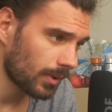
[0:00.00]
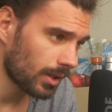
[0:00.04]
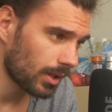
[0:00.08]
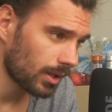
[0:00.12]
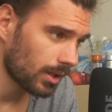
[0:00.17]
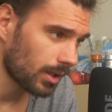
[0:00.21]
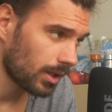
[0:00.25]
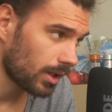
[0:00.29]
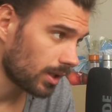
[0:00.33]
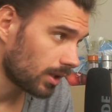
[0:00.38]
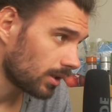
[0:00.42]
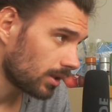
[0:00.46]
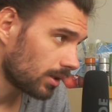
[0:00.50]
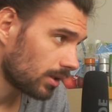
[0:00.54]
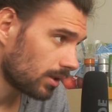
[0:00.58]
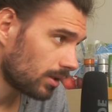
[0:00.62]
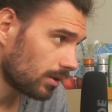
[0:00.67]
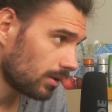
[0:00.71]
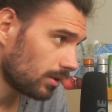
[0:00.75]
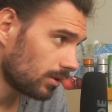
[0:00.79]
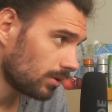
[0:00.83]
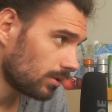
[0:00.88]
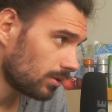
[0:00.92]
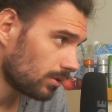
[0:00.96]
and
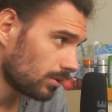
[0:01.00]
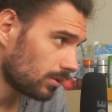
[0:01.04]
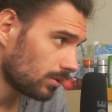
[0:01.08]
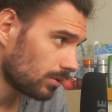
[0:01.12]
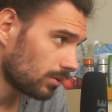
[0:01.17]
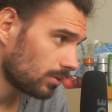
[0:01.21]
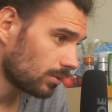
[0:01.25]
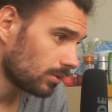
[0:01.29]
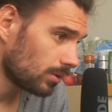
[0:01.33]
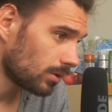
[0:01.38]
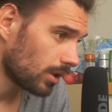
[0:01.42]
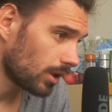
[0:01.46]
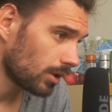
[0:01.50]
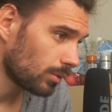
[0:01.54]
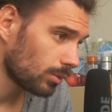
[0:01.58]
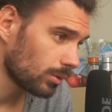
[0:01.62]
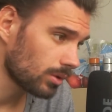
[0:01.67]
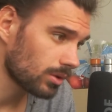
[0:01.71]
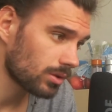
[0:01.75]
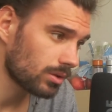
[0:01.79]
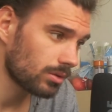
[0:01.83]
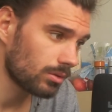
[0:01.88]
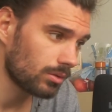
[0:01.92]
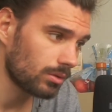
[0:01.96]
it
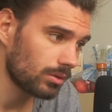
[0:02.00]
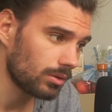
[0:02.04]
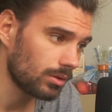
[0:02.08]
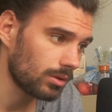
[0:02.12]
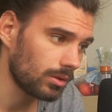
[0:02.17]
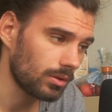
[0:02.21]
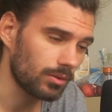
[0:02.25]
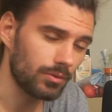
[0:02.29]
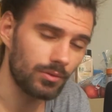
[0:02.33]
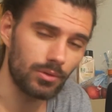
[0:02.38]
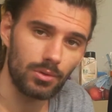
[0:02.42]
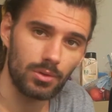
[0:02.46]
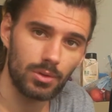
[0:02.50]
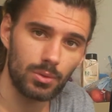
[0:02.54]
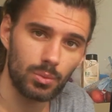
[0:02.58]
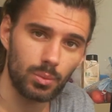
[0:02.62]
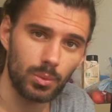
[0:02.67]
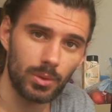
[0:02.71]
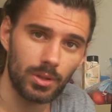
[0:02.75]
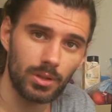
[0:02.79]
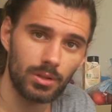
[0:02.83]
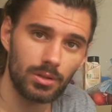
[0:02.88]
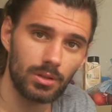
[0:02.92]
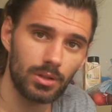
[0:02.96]
was our first
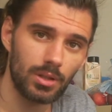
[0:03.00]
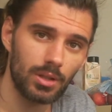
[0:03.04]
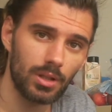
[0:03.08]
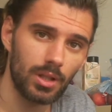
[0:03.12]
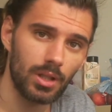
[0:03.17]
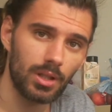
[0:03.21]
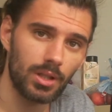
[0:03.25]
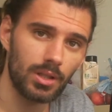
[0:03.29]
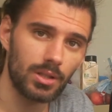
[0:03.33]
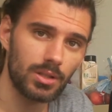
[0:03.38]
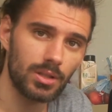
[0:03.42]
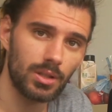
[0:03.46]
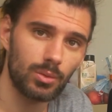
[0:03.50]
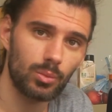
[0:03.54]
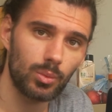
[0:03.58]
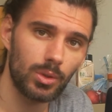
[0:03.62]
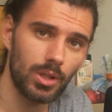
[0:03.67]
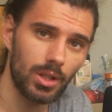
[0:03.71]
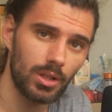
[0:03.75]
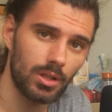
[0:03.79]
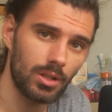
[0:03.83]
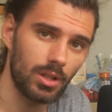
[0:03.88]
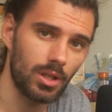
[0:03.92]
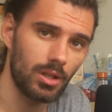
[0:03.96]
win. And like I said, we
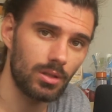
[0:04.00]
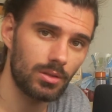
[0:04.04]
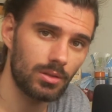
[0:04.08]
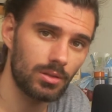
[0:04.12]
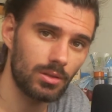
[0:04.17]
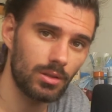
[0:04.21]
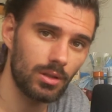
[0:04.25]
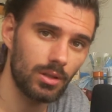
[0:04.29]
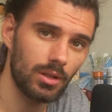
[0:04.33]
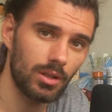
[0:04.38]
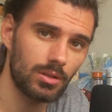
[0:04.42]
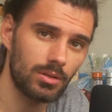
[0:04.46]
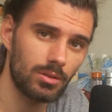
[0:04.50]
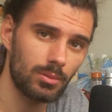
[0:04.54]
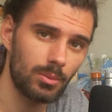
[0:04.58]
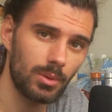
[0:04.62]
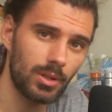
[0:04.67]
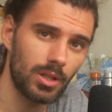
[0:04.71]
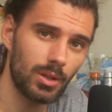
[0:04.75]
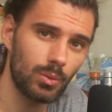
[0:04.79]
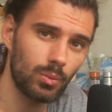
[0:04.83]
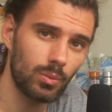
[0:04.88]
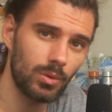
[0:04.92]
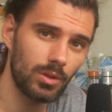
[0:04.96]
had $1,000 to
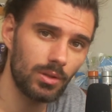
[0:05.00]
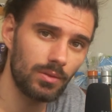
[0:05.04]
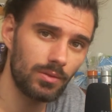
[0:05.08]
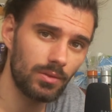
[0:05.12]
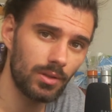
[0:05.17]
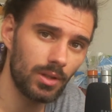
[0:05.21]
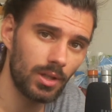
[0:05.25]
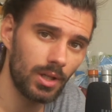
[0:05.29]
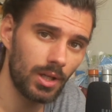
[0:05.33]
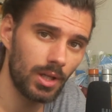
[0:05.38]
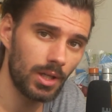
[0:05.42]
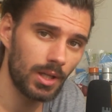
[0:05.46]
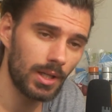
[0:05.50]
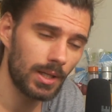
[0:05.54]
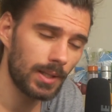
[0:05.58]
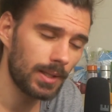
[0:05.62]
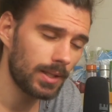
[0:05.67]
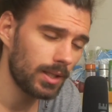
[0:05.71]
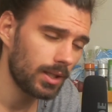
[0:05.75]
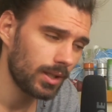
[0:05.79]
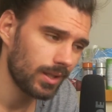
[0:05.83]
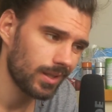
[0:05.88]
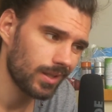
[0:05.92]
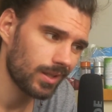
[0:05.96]
begin with,
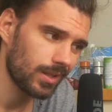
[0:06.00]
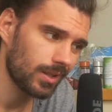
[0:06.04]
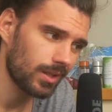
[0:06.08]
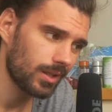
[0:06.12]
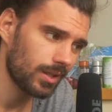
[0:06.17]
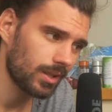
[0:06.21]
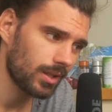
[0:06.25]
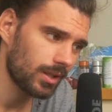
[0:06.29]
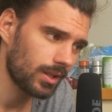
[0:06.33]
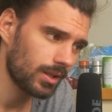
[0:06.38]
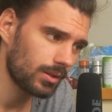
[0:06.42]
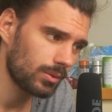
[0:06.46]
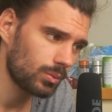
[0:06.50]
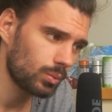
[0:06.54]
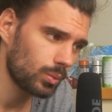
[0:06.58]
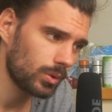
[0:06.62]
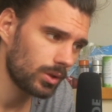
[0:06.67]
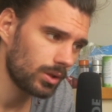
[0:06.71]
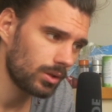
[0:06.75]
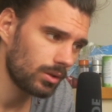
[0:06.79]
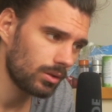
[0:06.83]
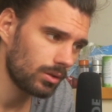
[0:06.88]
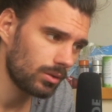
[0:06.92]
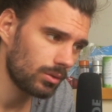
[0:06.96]
and
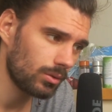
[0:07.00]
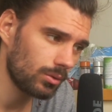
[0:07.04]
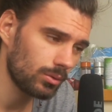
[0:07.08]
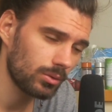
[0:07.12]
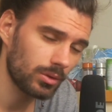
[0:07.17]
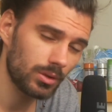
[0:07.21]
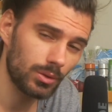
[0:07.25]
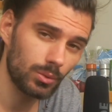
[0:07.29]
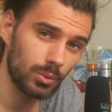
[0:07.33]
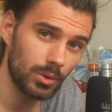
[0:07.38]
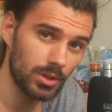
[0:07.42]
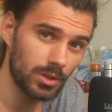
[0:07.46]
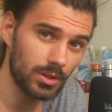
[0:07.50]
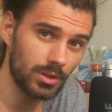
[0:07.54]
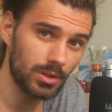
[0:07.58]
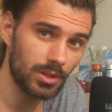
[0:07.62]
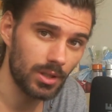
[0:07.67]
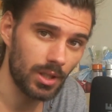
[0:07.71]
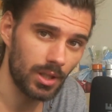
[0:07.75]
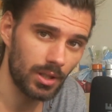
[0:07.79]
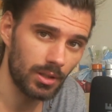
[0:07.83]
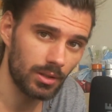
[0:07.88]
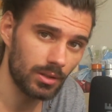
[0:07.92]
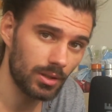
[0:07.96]
we only risked
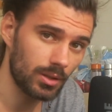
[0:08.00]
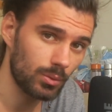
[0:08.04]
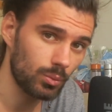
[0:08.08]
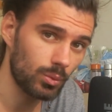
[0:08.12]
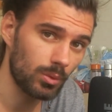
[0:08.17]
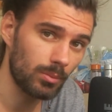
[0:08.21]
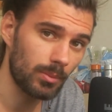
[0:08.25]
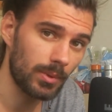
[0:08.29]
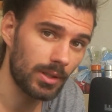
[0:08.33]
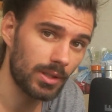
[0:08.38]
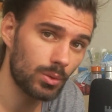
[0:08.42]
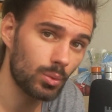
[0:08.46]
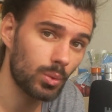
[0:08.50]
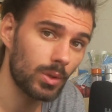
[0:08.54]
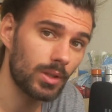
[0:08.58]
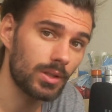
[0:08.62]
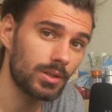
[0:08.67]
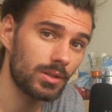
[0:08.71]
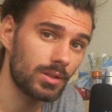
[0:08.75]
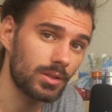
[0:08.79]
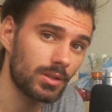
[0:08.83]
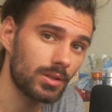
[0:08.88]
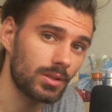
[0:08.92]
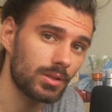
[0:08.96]
10 and we made
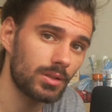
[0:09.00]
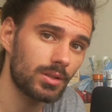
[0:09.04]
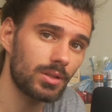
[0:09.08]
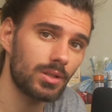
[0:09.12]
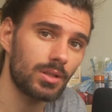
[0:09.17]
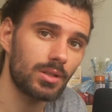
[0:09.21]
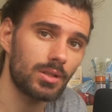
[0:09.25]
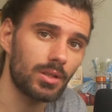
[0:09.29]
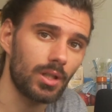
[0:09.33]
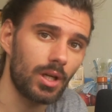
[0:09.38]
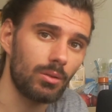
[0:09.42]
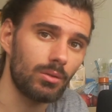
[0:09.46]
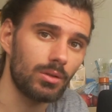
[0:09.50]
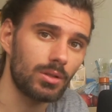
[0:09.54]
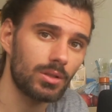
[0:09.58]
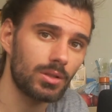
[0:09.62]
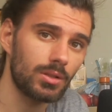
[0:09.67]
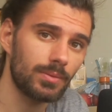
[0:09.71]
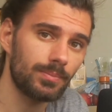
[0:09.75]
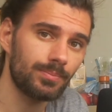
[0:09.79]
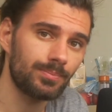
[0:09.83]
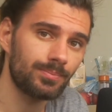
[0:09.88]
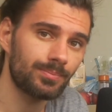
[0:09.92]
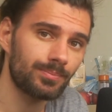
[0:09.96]
20 in 6 hours.
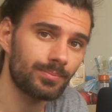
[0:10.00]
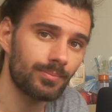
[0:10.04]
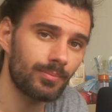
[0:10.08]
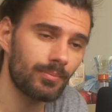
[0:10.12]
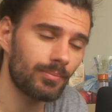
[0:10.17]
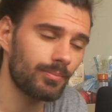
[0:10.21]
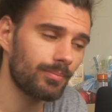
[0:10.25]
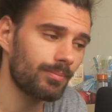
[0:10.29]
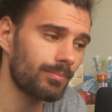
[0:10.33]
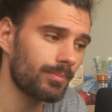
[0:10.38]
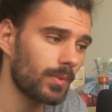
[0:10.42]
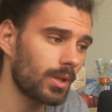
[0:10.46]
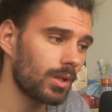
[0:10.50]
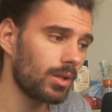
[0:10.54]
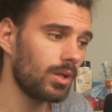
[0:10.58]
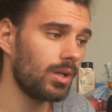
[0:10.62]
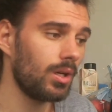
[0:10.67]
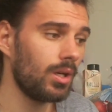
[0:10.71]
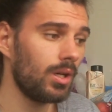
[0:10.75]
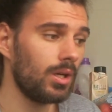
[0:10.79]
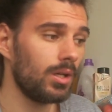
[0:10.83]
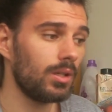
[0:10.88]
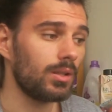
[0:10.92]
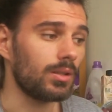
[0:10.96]

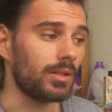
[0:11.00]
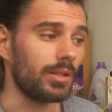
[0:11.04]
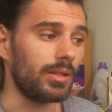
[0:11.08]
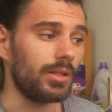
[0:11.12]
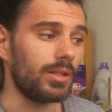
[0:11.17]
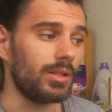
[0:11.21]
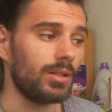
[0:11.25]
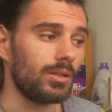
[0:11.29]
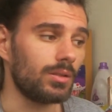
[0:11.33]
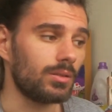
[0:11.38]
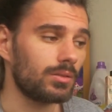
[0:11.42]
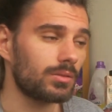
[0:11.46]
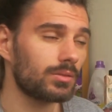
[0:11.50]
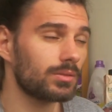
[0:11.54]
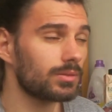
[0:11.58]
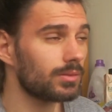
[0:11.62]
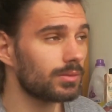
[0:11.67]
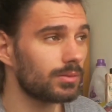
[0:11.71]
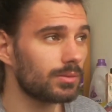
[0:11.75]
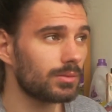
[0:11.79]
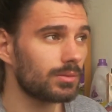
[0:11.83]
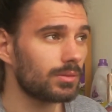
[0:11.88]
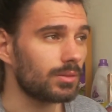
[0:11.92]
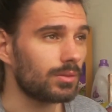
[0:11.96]
Now,
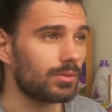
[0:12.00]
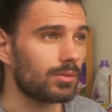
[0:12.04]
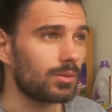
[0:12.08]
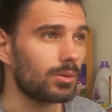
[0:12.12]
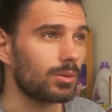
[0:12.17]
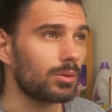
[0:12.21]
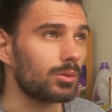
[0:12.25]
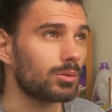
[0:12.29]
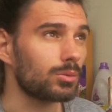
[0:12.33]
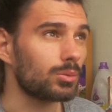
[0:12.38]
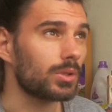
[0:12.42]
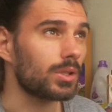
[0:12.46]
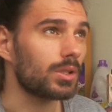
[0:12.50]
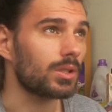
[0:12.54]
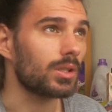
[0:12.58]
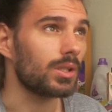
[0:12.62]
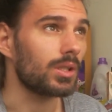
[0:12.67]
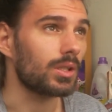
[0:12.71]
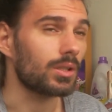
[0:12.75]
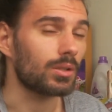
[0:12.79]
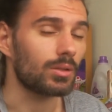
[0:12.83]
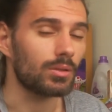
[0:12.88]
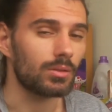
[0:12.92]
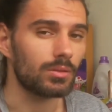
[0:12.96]
of course, we can
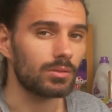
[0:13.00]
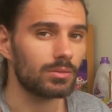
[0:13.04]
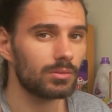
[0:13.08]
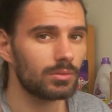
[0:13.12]
argue